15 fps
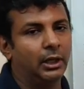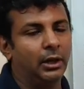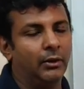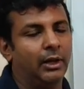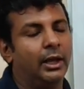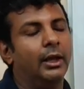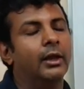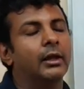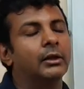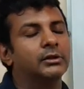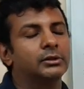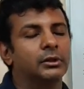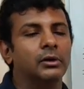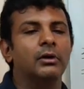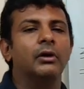Okay,
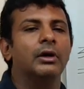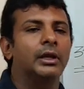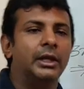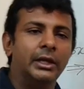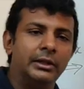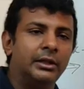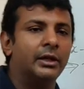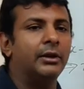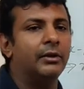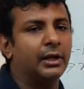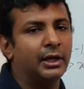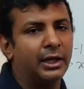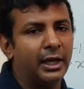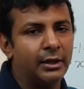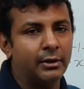so either you
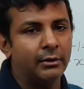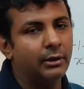can get to